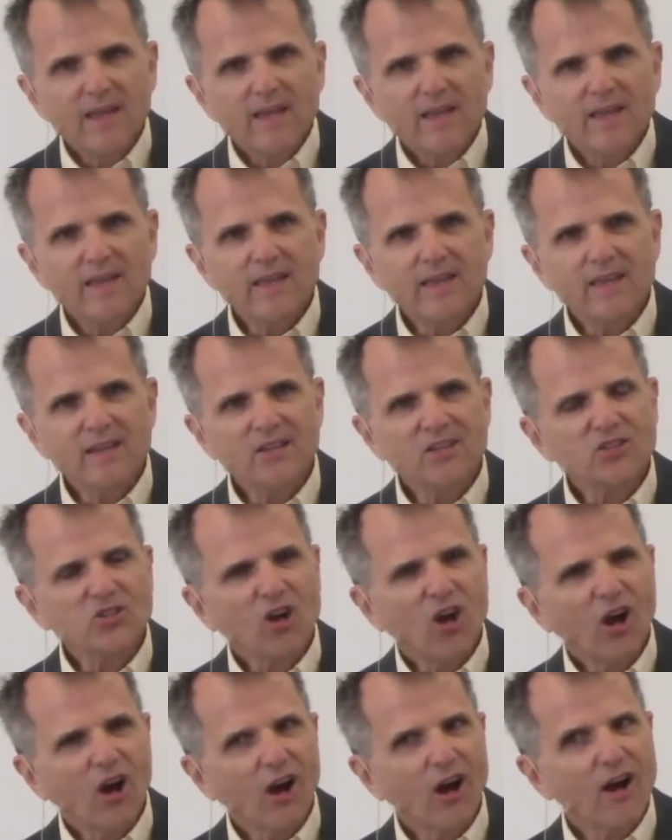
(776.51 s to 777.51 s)
It is
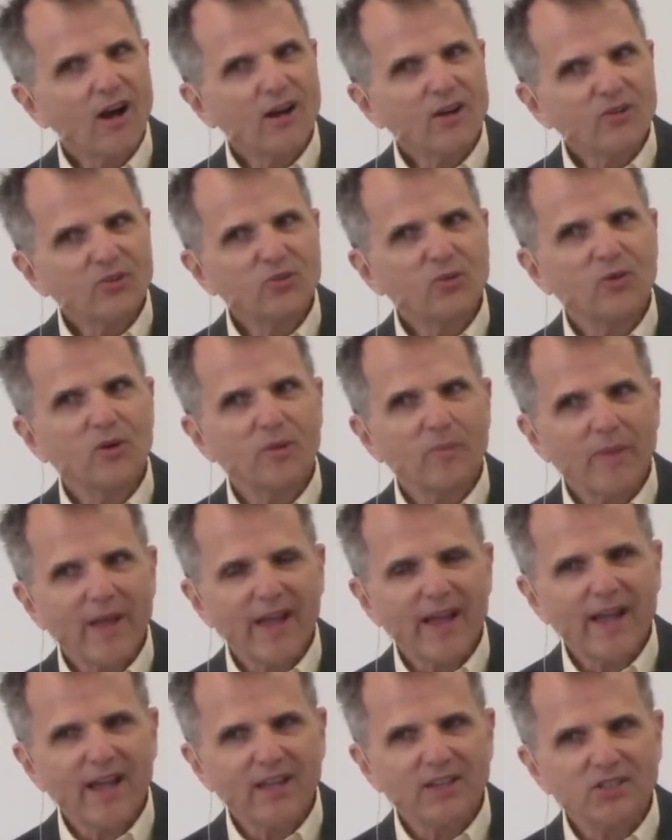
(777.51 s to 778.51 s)
hard to
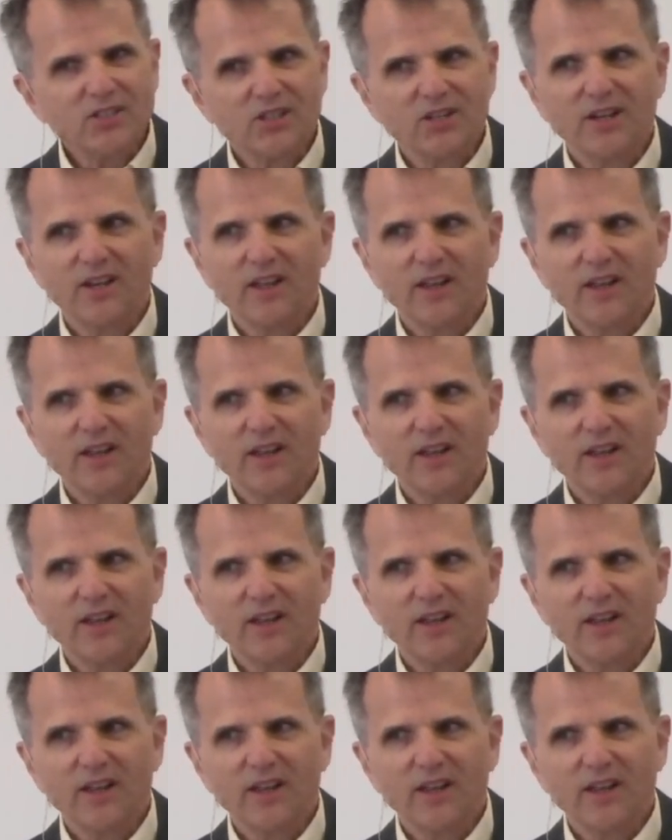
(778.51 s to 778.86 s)
imagine